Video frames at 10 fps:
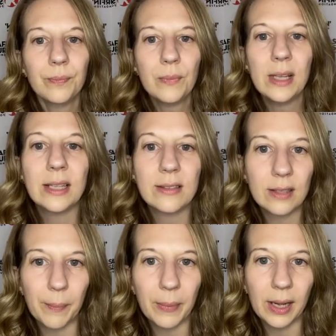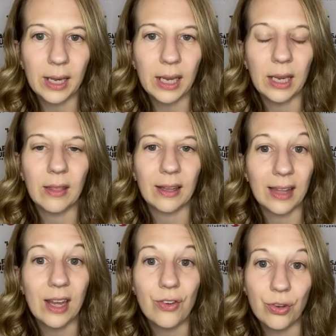and somebody that
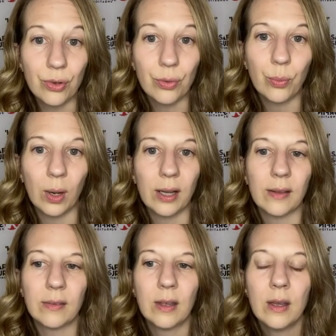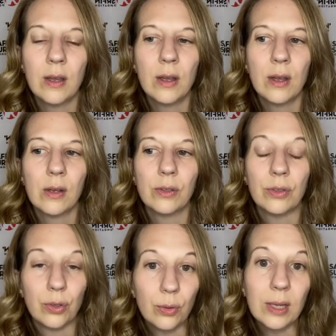they knew was
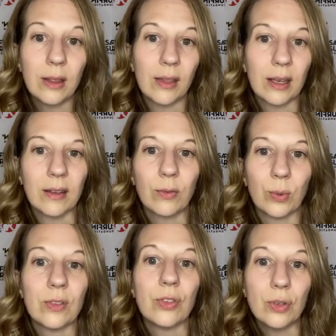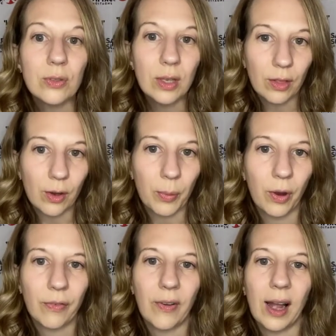doing this, was using their
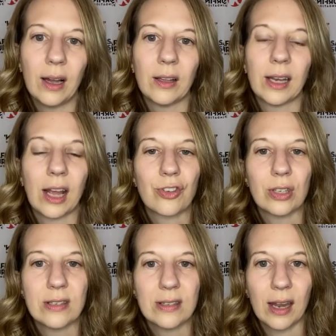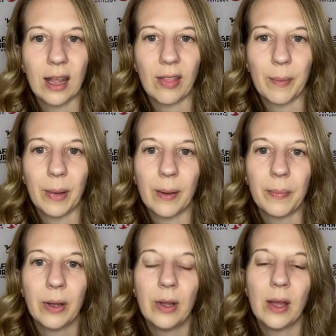profile and actually setting them
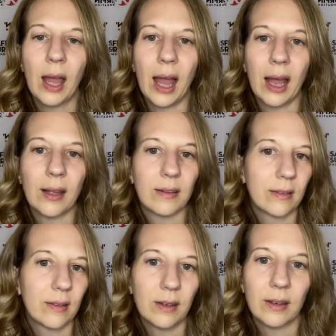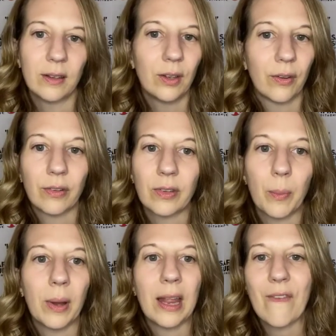up as,
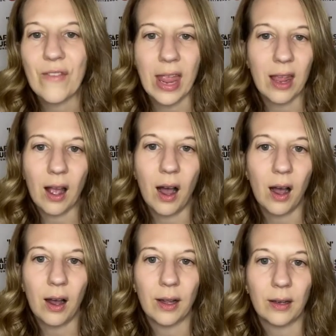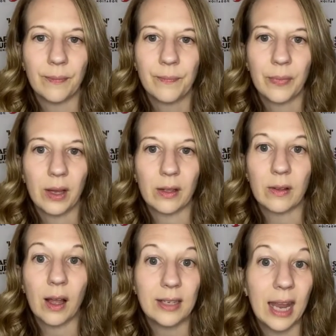somebody fake on
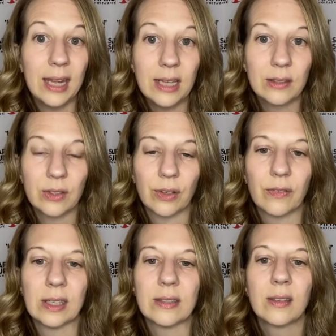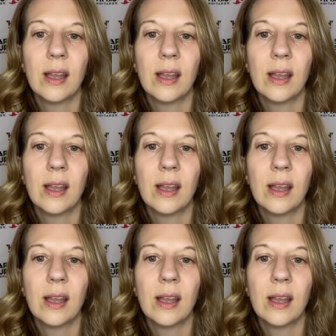a dating service.